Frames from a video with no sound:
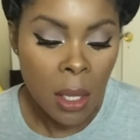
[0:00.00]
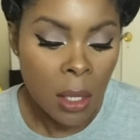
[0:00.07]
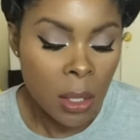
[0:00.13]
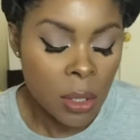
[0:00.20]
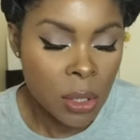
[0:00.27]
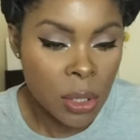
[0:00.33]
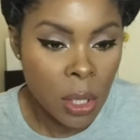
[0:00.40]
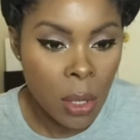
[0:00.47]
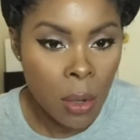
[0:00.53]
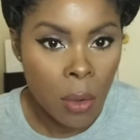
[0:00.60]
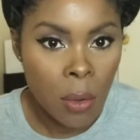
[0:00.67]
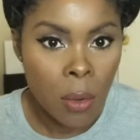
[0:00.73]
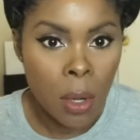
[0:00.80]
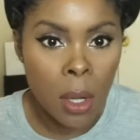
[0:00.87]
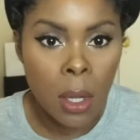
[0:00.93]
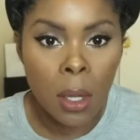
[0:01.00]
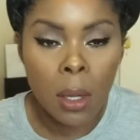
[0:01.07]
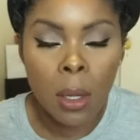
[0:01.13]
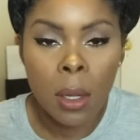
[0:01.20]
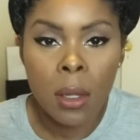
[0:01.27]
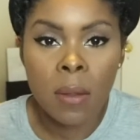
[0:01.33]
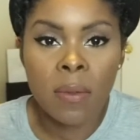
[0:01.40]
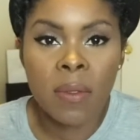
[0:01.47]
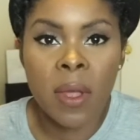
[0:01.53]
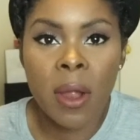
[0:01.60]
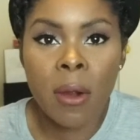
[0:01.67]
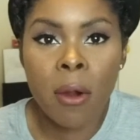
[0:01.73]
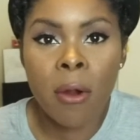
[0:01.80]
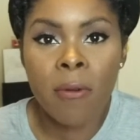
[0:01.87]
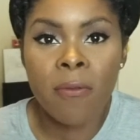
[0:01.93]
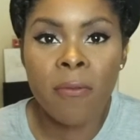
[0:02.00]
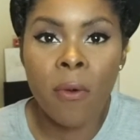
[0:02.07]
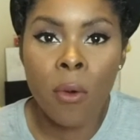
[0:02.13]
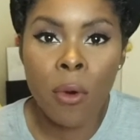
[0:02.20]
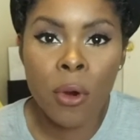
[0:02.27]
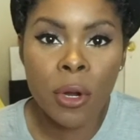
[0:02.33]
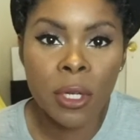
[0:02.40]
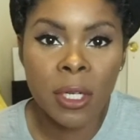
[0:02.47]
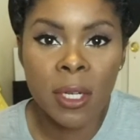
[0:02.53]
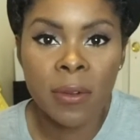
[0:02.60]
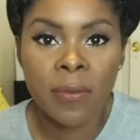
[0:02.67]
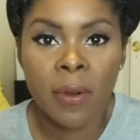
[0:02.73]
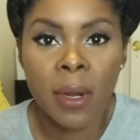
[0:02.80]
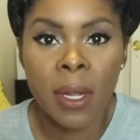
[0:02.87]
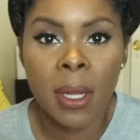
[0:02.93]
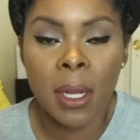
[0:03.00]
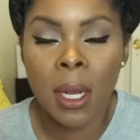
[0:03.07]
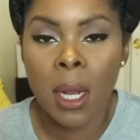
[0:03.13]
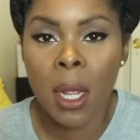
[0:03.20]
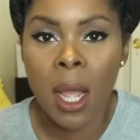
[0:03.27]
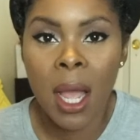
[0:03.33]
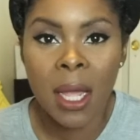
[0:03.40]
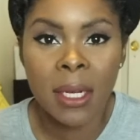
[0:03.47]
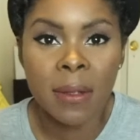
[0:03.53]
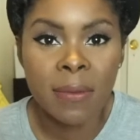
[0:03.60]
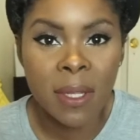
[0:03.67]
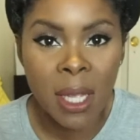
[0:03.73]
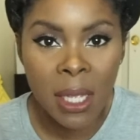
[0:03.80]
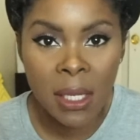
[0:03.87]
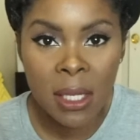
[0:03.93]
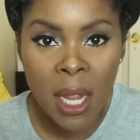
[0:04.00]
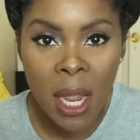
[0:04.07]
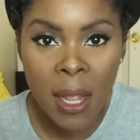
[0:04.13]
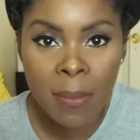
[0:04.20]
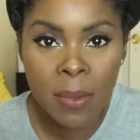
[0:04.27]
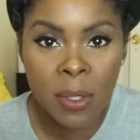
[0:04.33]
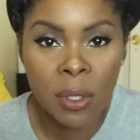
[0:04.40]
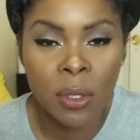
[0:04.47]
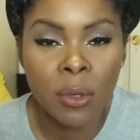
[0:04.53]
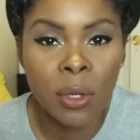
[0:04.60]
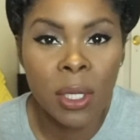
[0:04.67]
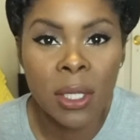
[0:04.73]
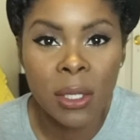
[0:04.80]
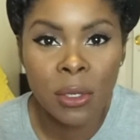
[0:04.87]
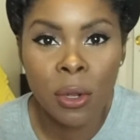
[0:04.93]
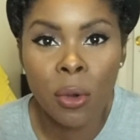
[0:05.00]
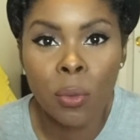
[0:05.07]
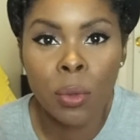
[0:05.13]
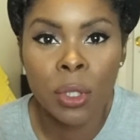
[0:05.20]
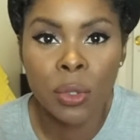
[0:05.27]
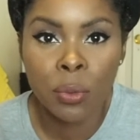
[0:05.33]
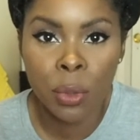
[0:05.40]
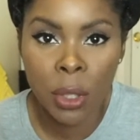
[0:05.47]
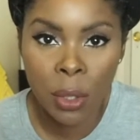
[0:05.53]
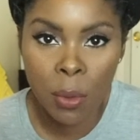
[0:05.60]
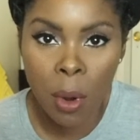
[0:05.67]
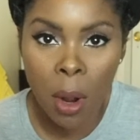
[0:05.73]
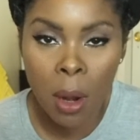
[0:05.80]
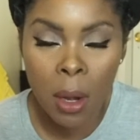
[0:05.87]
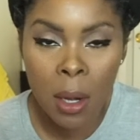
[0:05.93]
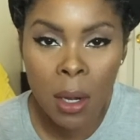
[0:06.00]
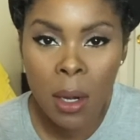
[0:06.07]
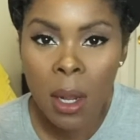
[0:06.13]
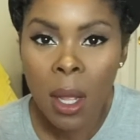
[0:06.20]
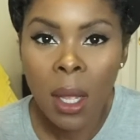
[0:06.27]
So there are 4 different kind of skin types, so you need to know which one you are.